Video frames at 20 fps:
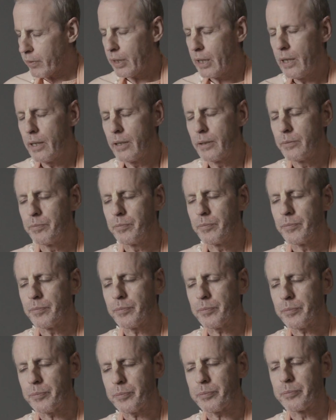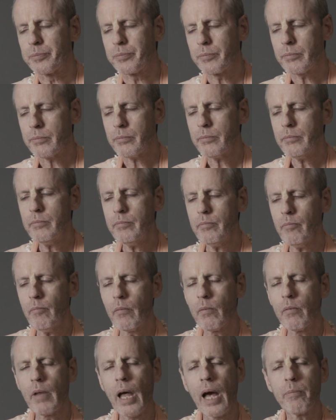
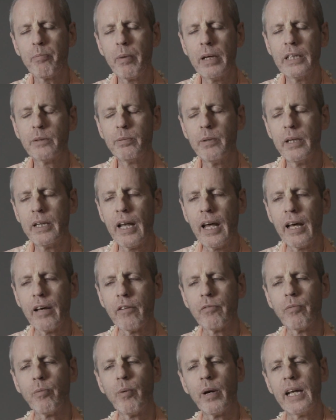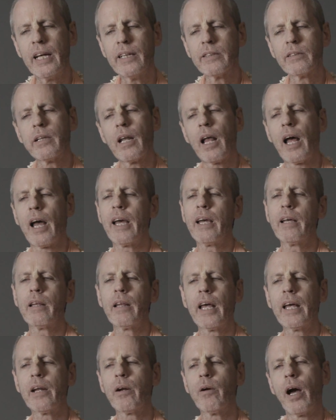that Bhishma Dev, when he's lying
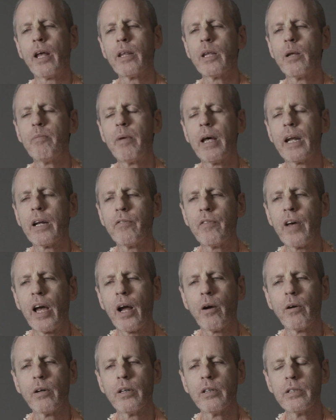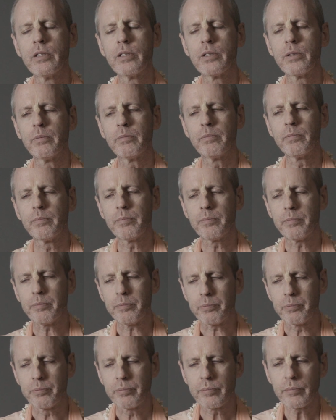later on the bed of arrows,
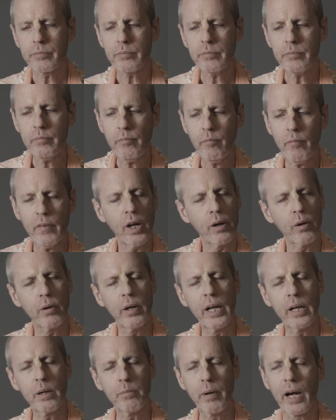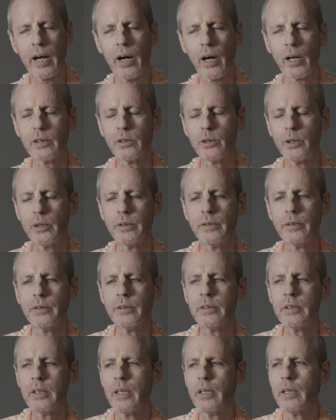created by Arjuna,
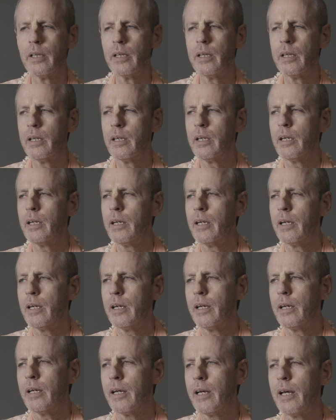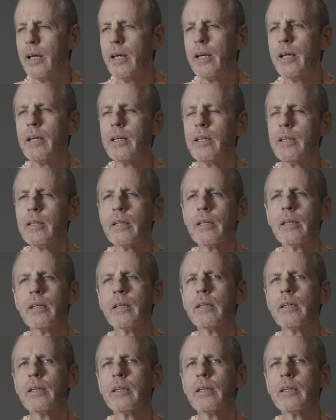it's